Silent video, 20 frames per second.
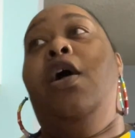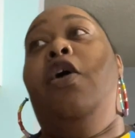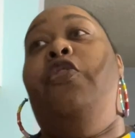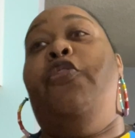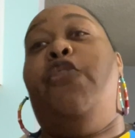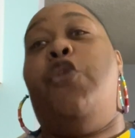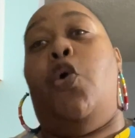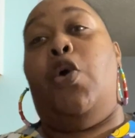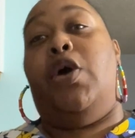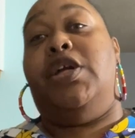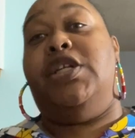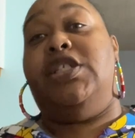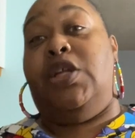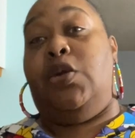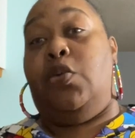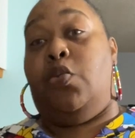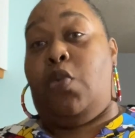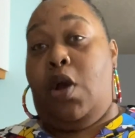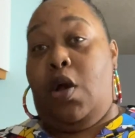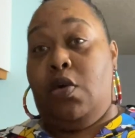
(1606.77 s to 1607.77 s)
Thorns
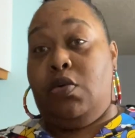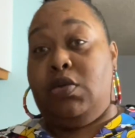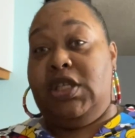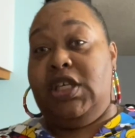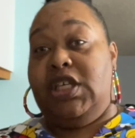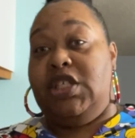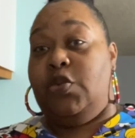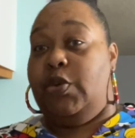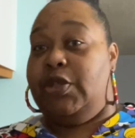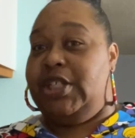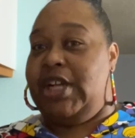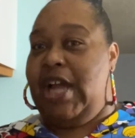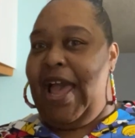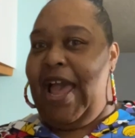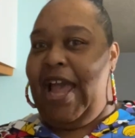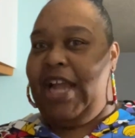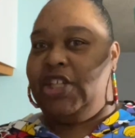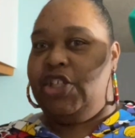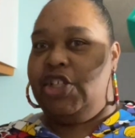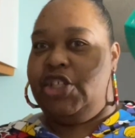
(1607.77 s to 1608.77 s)
and Roses, which I
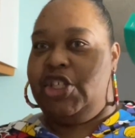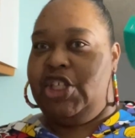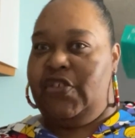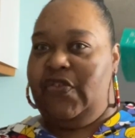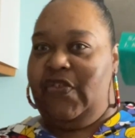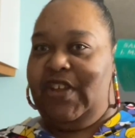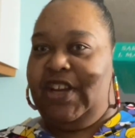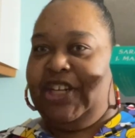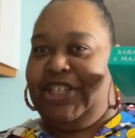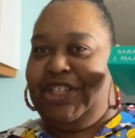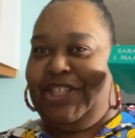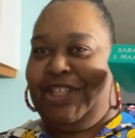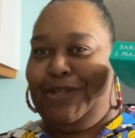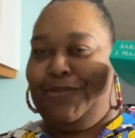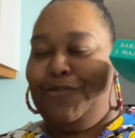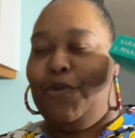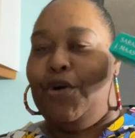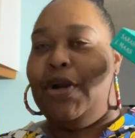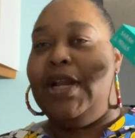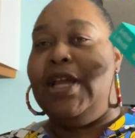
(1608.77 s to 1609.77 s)
actually just finished this
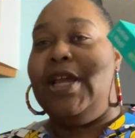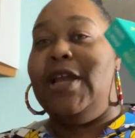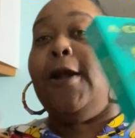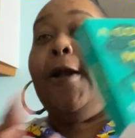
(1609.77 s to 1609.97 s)
morning.